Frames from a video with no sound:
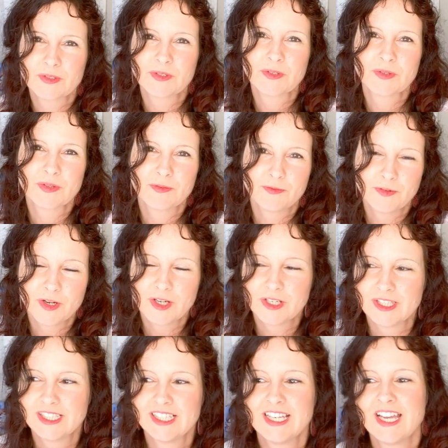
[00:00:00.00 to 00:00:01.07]
to the
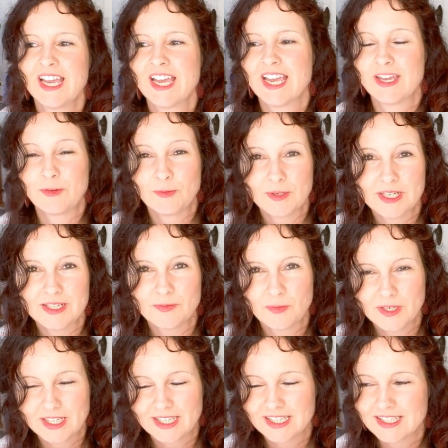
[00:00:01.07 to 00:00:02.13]
fall and read
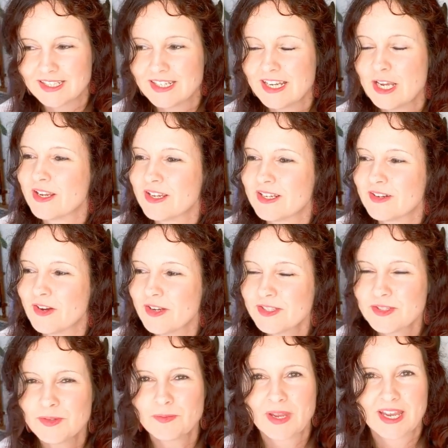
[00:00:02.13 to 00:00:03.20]
Wicked. It
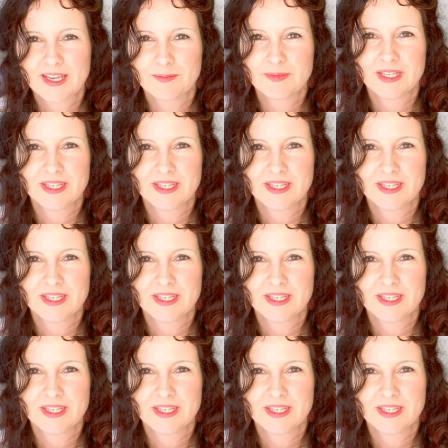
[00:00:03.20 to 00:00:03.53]
also had me